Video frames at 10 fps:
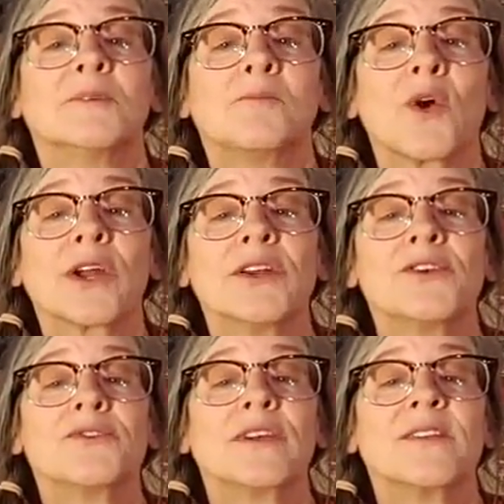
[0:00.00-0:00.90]
Morgan
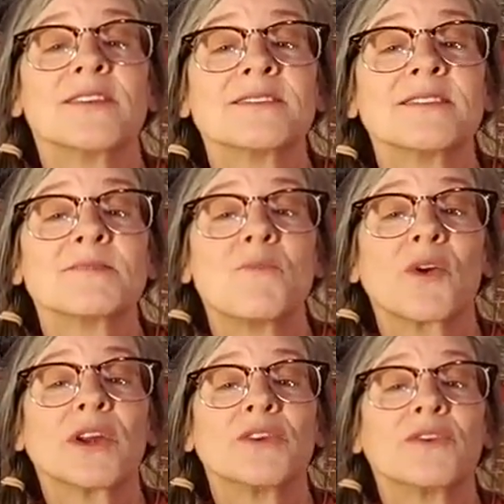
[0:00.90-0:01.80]
Dugan. This is
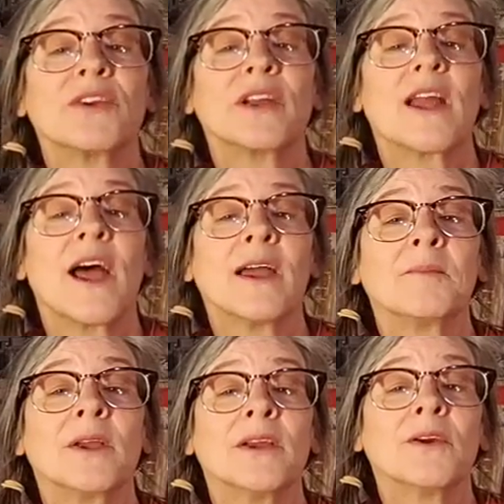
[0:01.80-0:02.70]
Morgan Dugan. I am
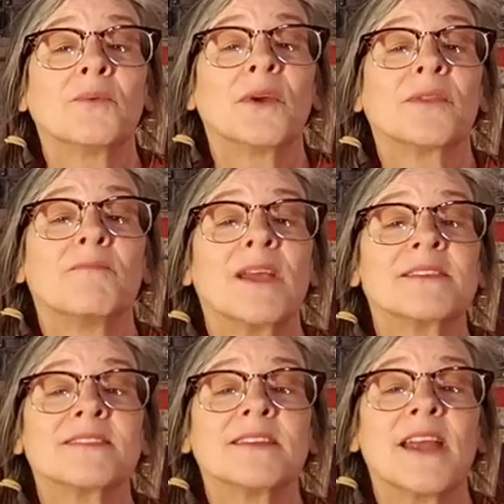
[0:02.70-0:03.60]
here with
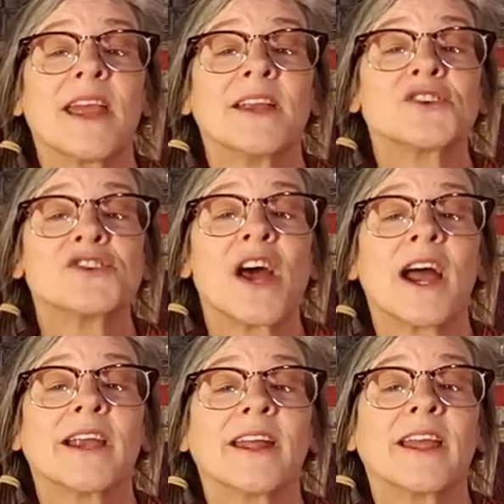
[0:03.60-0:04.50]
Mason, age
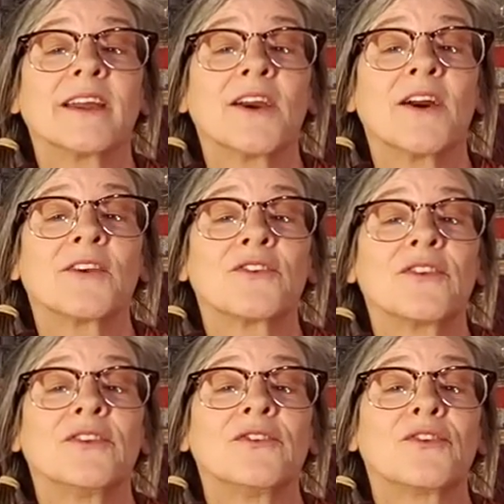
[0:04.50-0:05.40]
9, and
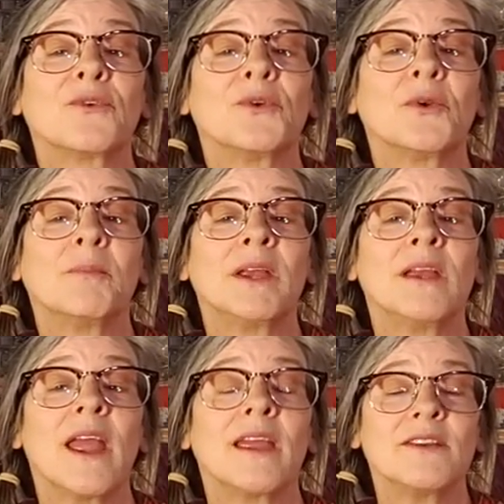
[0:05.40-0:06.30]
Carson, soon to
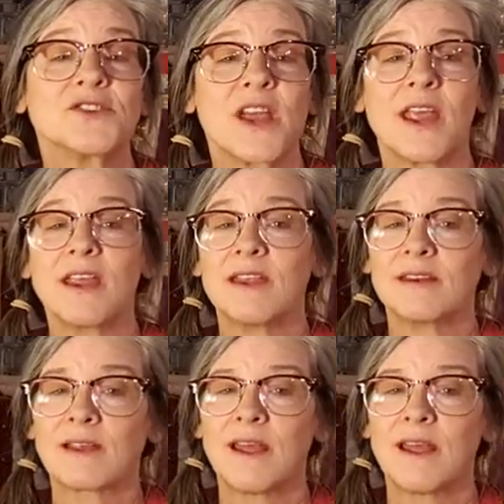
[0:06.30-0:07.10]
be age 8.